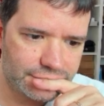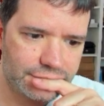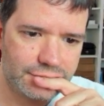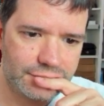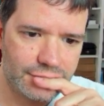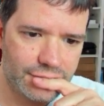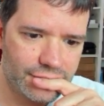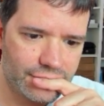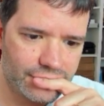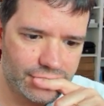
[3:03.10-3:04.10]
Sadly,
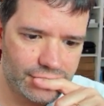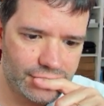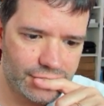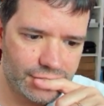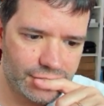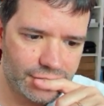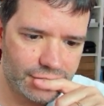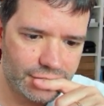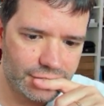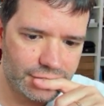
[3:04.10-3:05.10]
photographs of the
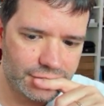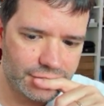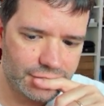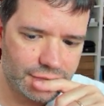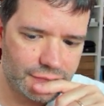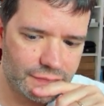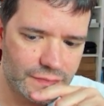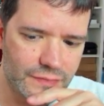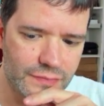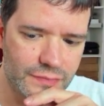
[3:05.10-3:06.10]
weapons' serial number
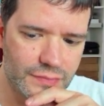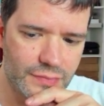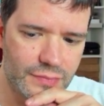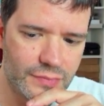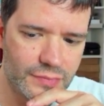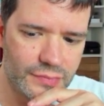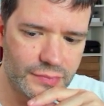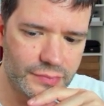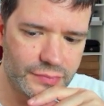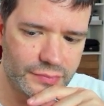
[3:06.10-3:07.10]
ranges aren't
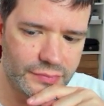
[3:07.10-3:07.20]
available.